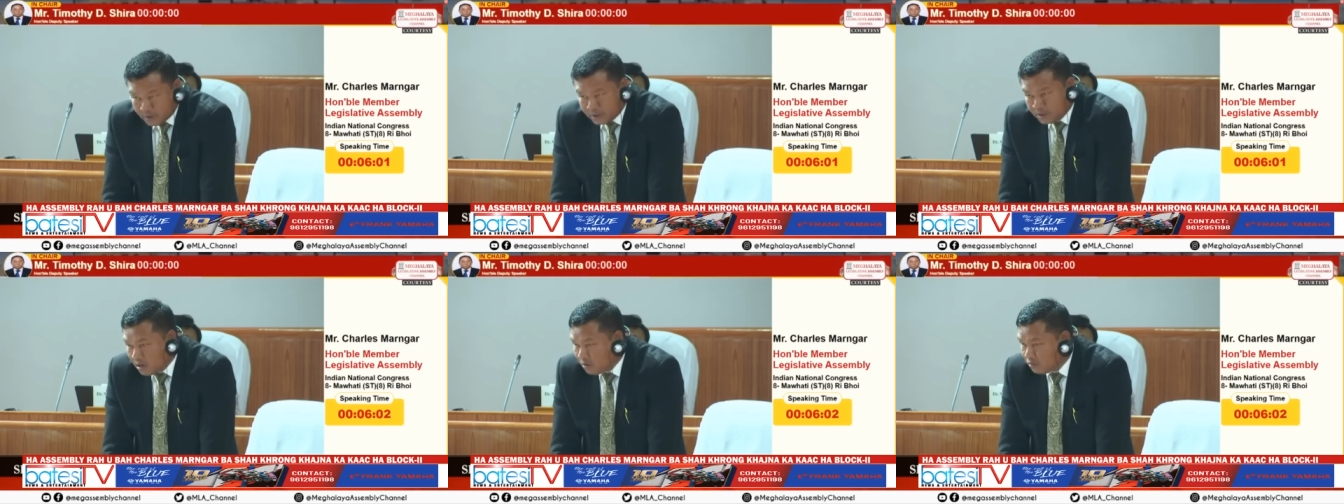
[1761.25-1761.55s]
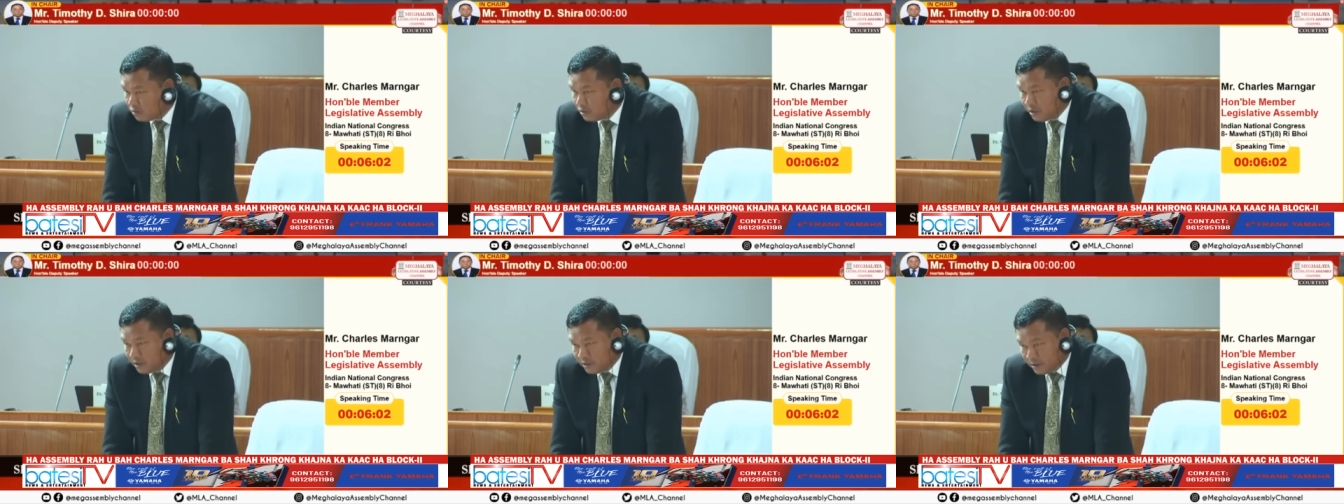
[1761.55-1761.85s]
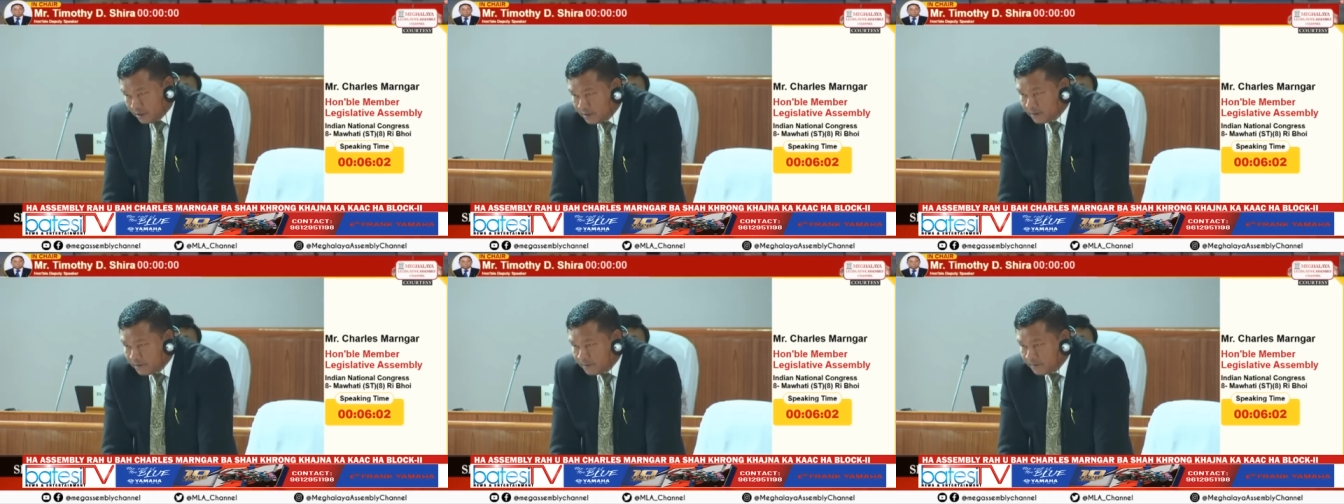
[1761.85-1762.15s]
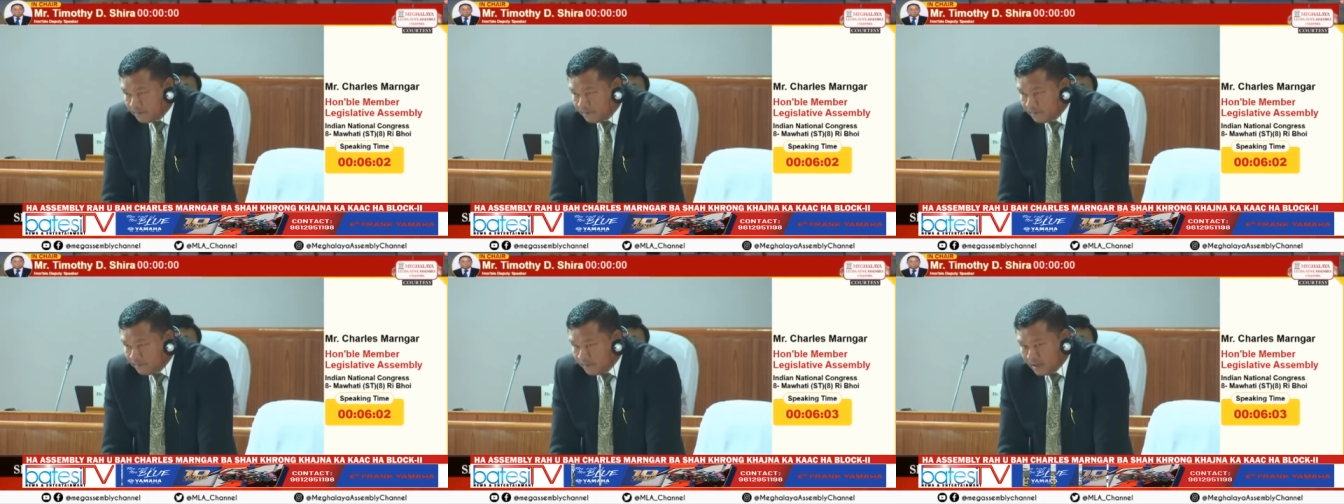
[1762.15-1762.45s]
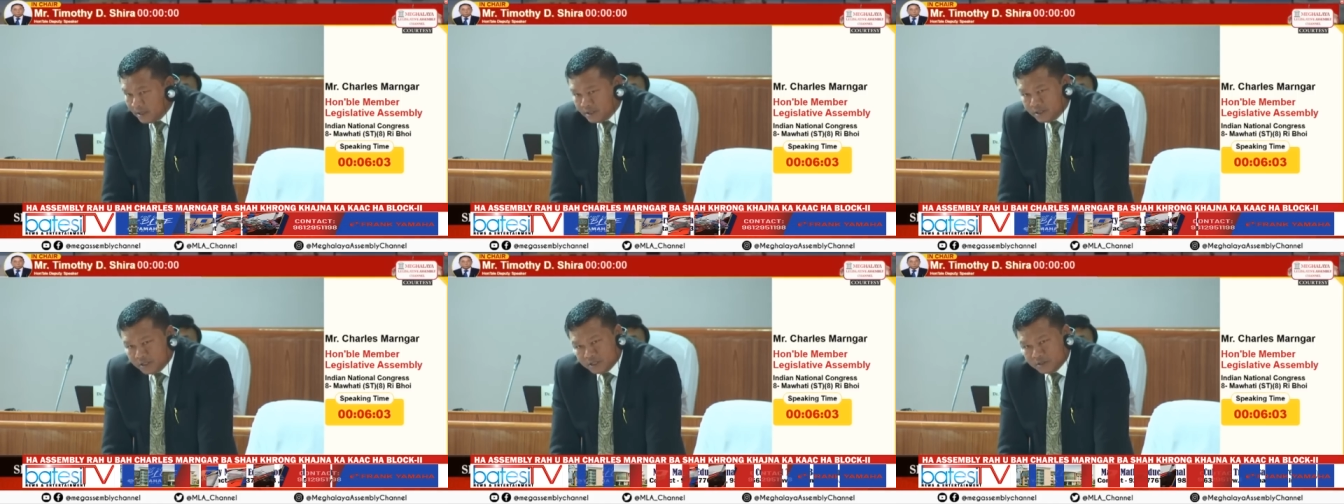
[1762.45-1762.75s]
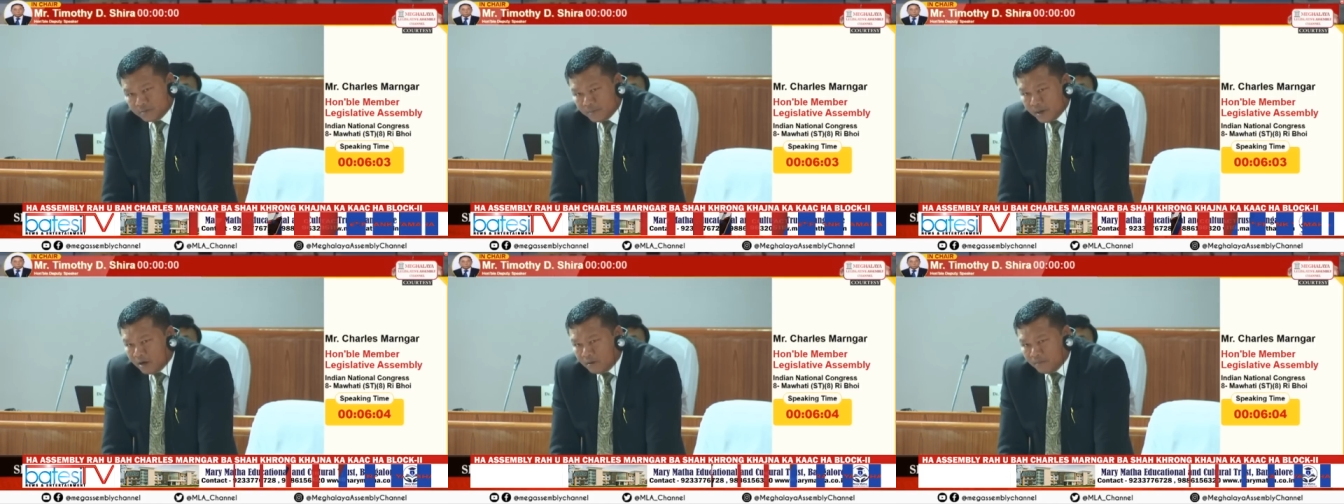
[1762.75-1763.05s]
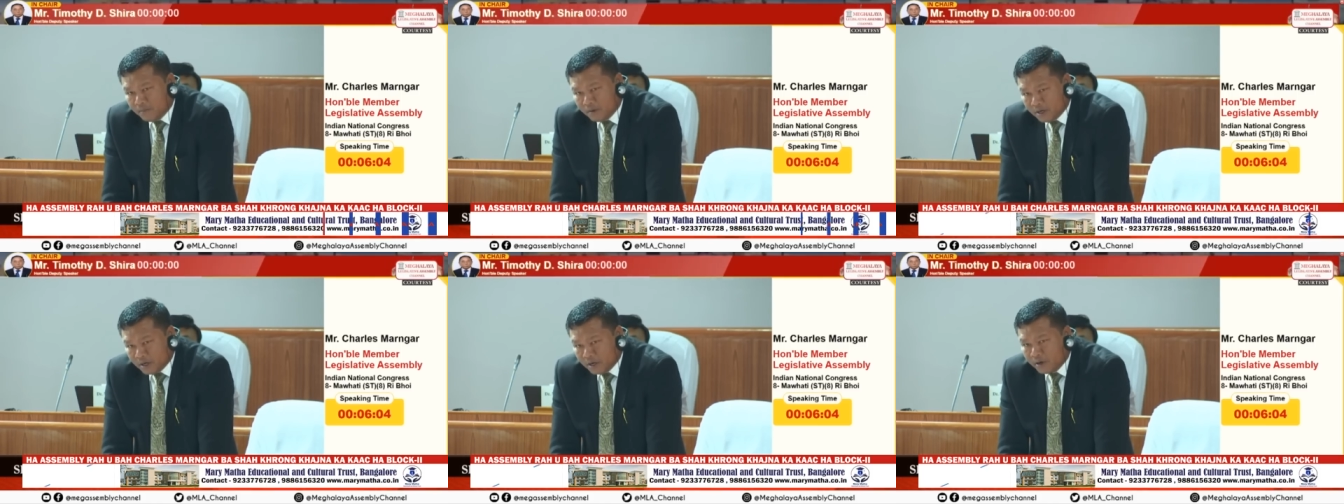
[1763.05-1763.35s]
Council, sir. This is my
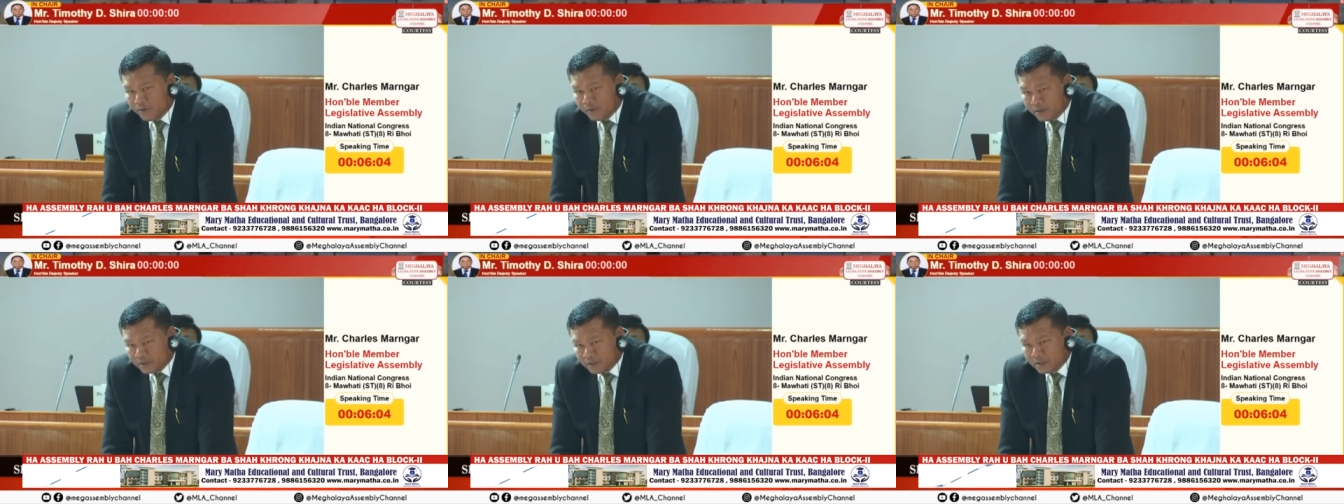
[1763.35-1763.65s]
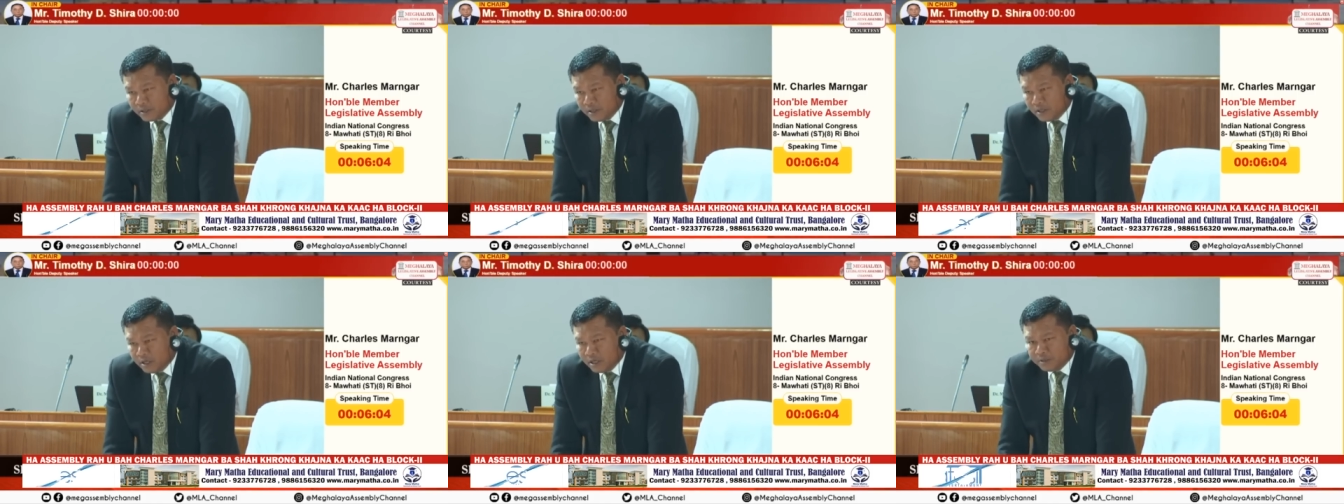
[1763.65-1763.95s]
humble request, sir.